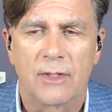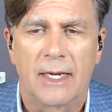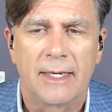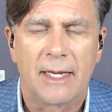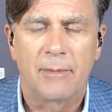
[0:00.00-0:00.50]

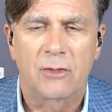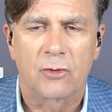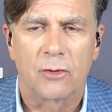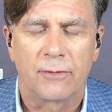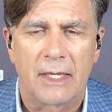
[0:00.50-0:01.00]
dynamic
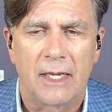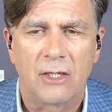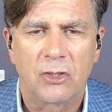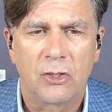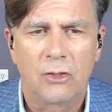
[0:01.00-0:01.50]

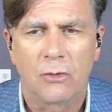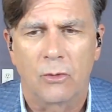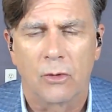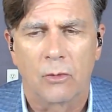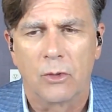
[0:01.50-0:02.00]
certification,
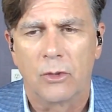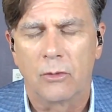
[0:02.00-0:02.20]
or were